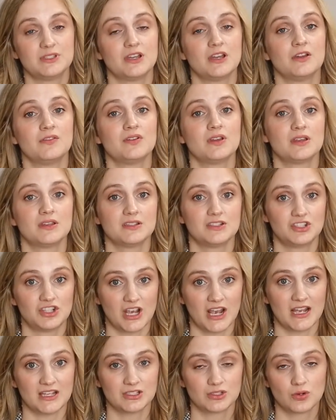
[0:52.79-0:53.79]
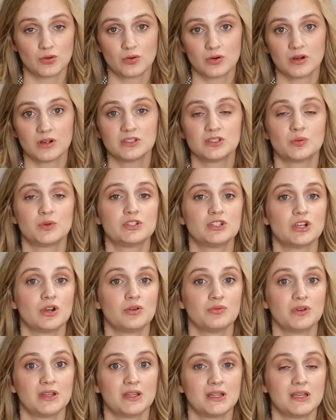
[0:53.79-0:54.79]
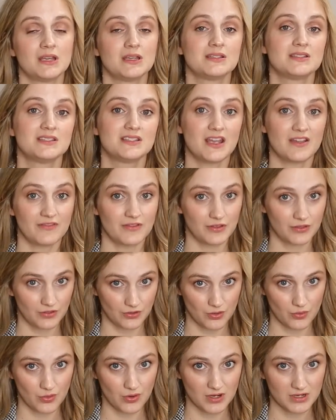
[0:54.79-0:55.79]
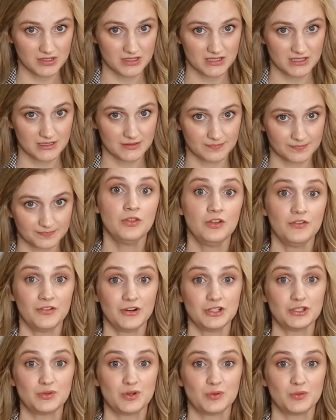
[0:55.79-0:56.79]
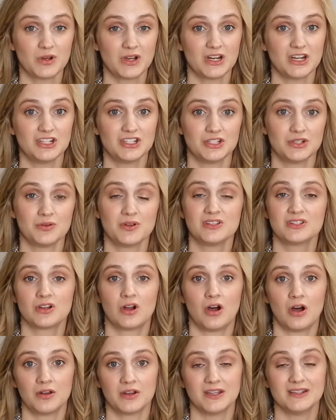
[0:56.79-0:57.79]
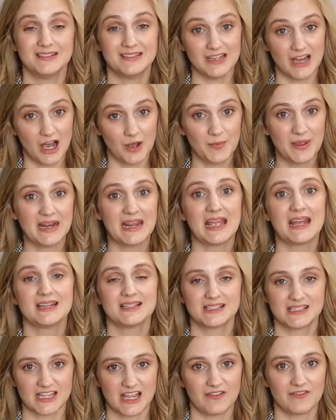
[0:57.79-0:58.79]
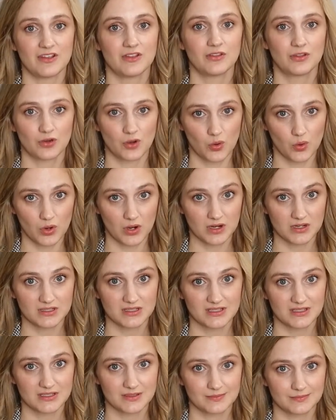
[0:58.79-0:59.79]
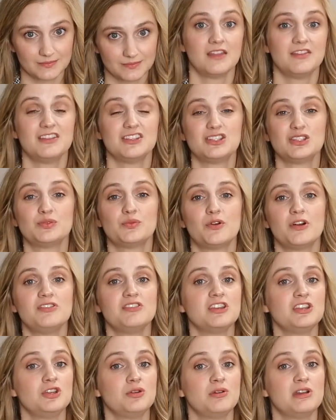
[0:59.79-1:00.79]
of jazz chords, which are really seventh chords. The first one we're going to do is called dominant seventh chords. This is one that you